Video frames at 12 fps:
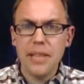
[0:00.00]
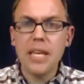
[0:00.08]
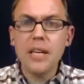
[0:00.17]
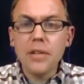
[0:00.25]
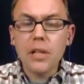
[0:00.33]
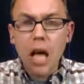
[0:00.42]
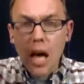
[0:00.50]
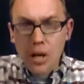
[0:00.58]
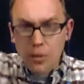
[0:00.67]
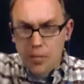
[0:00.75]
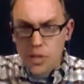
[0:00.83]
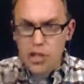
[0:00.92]
Think of a
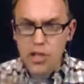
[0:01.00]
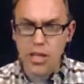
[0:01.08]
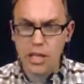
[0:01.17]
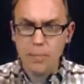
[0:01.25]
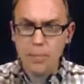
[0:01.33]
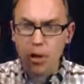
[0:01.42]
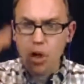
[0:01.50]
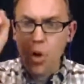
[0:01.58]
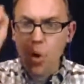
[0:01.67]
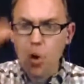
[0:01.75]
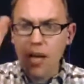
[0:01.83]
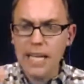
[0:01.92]
lottery machine. You put a
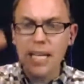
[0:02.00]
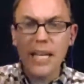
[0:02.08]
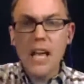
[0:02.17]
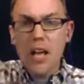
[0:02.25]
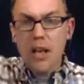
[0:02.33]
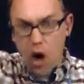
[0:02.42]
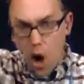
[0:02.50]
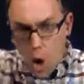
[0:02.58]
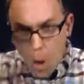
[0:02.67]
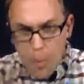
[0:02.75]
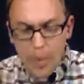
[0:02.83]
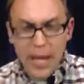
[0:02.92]
coin in. The
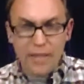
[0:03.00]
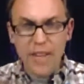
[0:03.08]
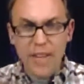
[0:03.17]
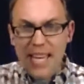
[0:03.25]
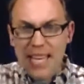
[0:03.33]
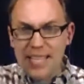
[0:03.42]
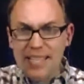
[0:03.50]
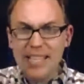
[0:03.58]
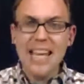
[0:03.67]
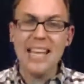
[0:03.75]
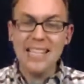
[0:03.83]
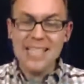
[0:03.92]
hope at Vegas
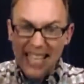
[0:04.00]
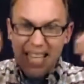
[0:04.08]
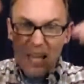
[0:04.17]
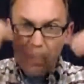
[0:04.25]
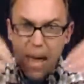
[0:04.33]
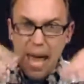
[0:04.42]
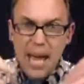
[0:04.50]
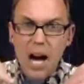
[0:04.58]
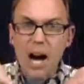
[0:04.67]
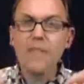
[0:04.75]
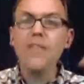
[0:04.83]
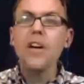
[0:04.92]
is to get a
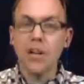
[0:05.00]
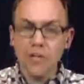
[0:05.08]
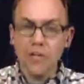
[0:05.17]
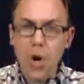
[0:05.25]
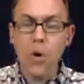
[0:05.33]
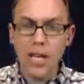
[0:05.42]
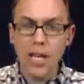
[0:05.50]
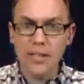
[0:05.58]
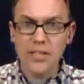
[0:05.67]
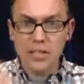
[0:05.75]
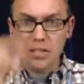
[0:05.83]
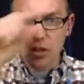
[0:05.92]
payoff of
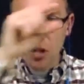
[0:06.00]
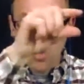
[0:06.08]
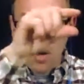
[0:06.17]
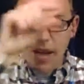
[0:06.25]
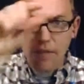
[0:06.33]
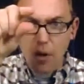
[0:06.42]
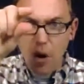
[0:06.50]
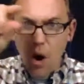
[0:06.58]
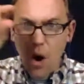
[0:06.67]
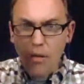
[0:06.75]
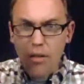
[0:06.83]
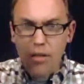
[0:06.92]
coins. And so you wait for
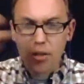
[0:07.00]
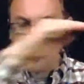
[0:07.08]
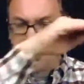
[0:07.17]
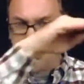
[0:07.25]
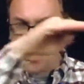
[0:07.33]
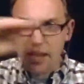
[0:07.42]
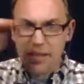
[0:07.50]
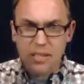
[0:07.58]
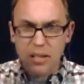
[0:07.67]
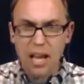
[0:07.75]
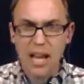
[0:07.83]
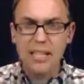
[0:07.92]
all the three things to
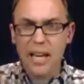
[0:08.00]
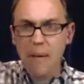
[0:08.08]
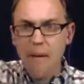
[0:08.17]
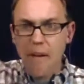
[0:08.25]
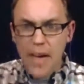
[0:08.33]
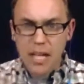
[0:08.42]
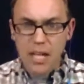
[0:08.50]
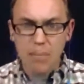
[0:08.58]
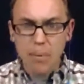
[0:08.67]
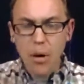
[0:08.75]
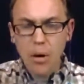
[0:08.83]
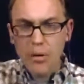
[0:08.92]
line up, and you
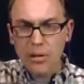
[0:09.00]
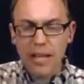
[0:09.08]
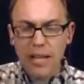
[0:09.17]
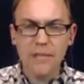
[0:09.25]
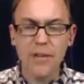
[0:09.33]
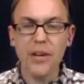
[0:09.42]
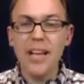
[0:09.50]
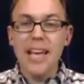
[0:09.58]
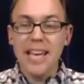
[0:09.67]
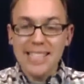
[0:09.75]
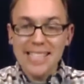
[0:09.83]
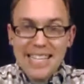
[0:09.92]
pull the lever,
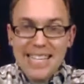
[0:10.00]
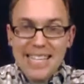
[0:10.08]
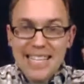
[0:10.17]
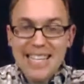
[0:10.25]
and ding, ding,